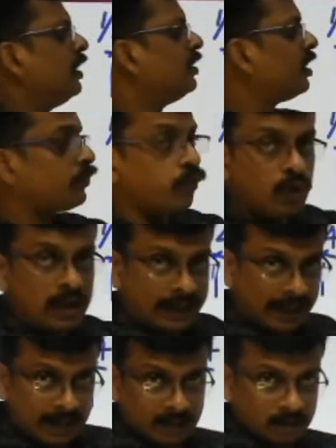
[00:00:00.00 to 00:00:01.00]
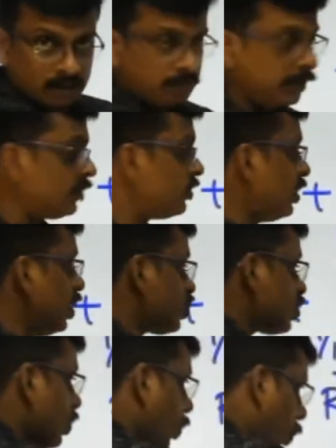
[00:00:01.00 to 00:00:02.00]
the full cake means it is
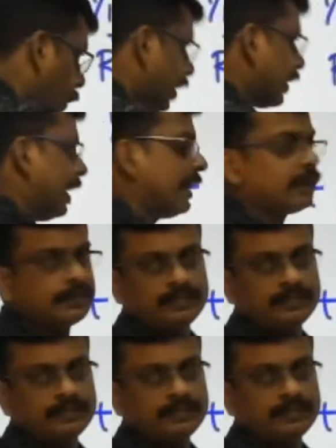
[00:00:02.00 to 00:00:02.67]
1 cake.